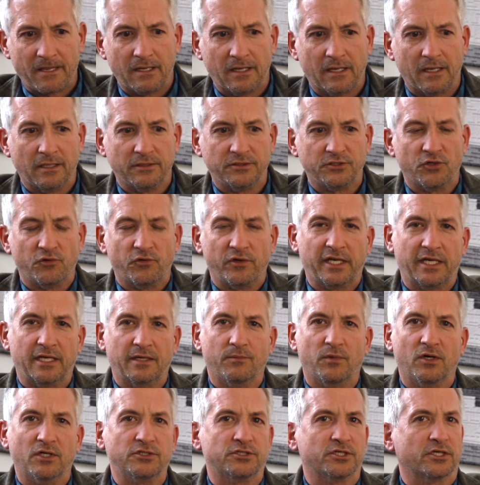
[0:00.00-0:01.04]
donated a
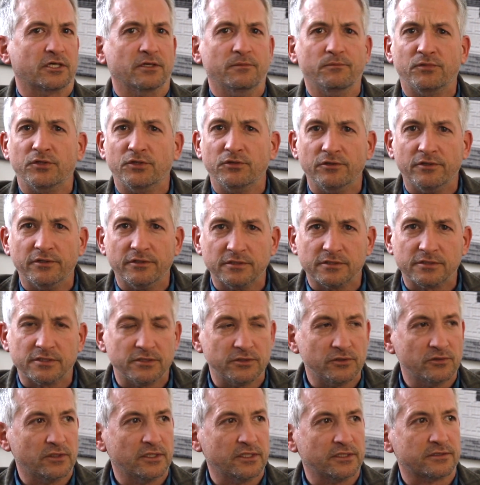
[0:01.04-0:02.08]
bunch of computers
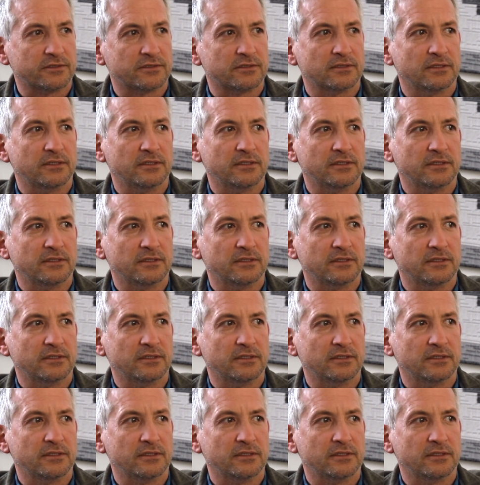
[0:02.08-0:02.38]
to us.